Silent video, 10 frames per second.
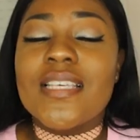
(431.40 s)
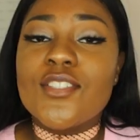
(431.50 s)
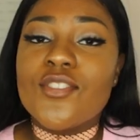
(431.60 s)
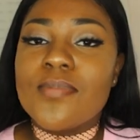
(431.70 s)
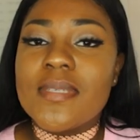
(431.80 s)

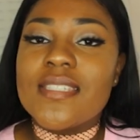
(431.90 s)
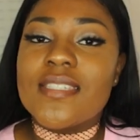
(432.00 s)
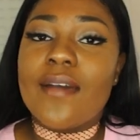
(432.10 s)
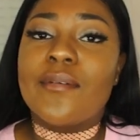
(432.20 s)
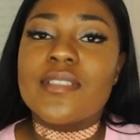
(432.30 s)
This two-piece
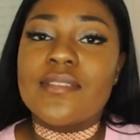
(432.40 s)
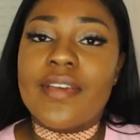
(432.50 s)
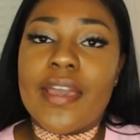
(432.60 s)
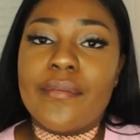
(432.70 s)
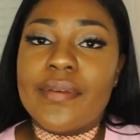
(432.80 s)
set was
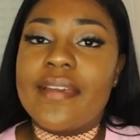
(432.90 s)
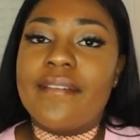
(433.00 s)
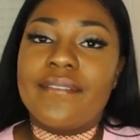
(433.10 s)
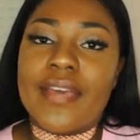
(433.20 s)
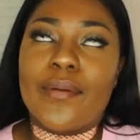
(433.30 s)
very,
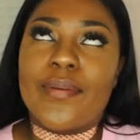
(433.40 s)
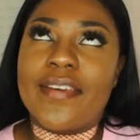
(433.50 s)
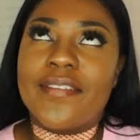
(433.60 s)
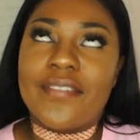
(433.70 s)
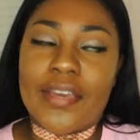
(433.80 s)

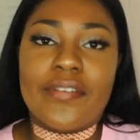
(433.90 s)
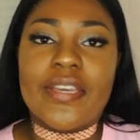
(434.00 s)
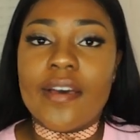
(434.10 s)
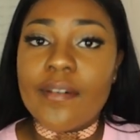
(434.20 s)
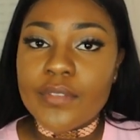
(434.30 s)
very,
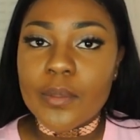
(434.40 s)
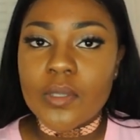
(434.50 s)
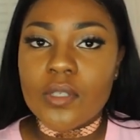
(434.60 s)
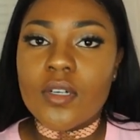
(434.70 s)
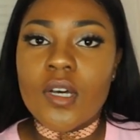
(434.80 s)
very
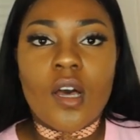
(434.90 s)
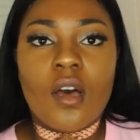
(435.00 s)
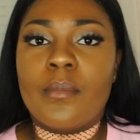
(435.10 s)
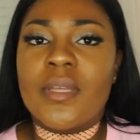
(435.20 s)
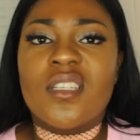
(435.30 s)
comfortable.
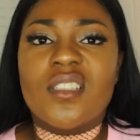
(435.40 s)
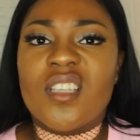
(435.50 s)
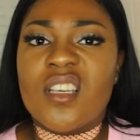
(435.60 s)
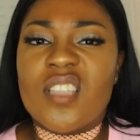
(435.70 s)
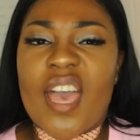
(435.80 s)
Um, it
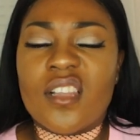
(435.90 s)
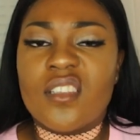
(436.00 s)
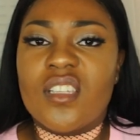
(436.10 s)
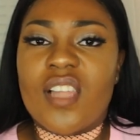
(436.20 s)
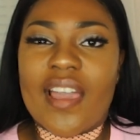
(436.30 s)
looked
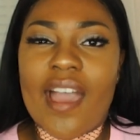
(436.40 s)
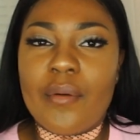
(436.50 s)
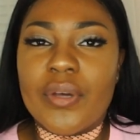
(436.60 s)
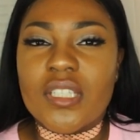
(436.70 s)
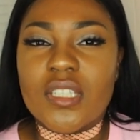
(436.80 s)
exactly like
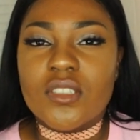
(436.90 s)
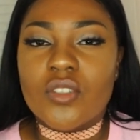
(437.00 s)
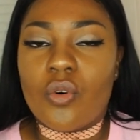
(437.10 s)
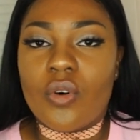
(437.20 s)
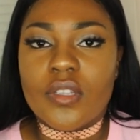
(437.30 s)
how it
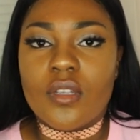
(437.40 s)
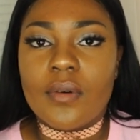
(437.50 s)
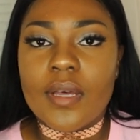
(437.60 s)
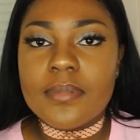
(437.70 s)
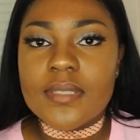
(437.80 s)
looked on the
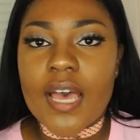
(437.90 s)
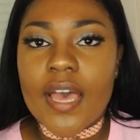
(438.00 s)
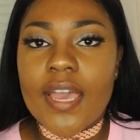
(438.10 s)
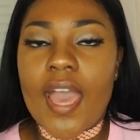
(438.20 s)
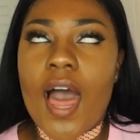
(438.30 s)

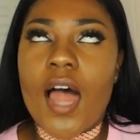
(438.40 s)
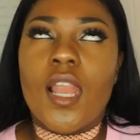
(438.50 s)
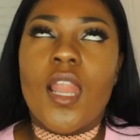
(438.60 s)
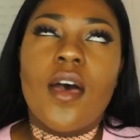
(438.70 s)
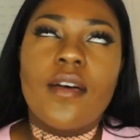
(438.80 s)
website. I
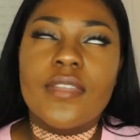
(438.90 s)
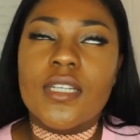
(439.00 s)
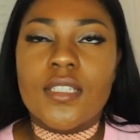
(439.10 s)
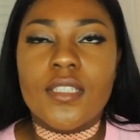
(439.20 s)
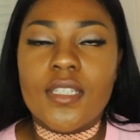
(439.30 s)
love
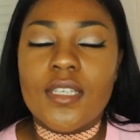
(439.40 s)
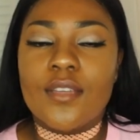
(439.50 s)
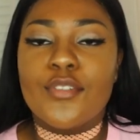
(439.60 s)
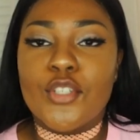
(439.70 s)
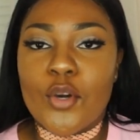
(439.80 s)
the hoodie.
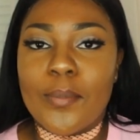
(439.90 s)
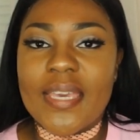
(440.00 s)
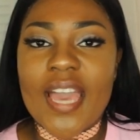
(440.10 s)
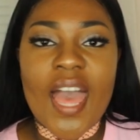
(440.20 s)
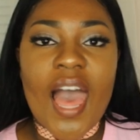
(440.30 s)
If you know
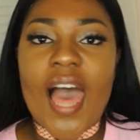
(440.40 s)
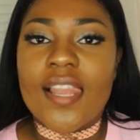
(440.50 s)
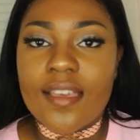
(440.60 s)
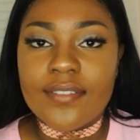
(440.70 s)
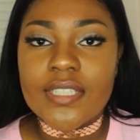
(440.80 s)
me, I
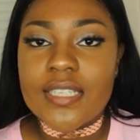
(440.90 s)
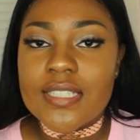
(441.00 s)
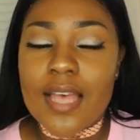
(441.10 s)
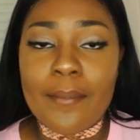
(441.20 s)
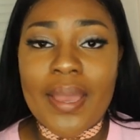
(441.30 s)
love
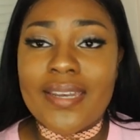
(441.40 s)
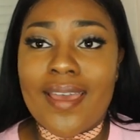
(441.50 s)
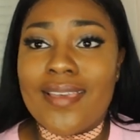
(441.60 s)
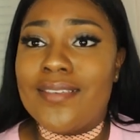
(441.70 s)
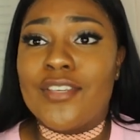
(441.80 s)
hoodies. I might
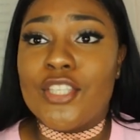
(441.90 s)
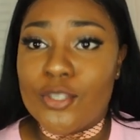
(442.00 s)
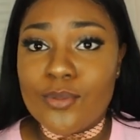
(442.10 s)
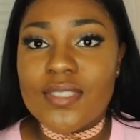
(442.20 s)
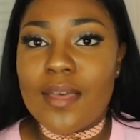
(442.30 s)
not even
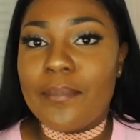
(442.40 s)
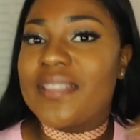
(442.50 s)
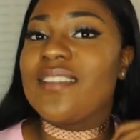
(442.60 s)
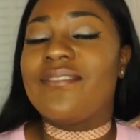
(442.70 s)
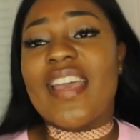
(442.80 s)
use them,
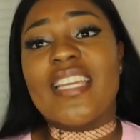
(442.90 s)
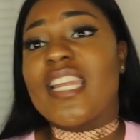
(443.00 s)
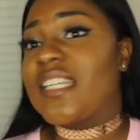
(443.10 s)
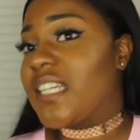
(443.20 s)
but the fact that the